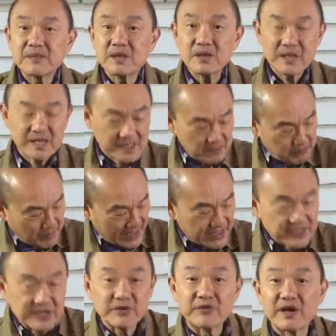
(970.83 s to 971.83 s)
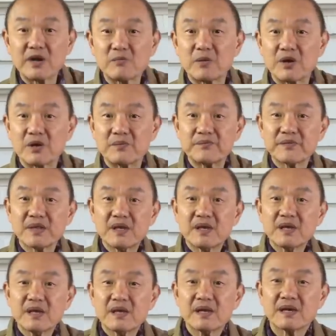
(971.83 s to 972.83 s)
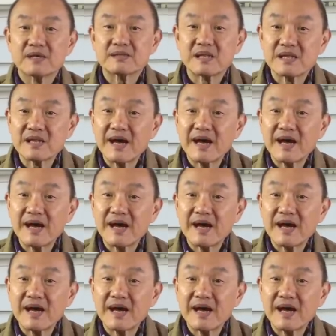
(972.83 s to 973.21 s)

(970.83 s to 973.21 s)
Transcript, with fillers: Look at the bend in your elbow. The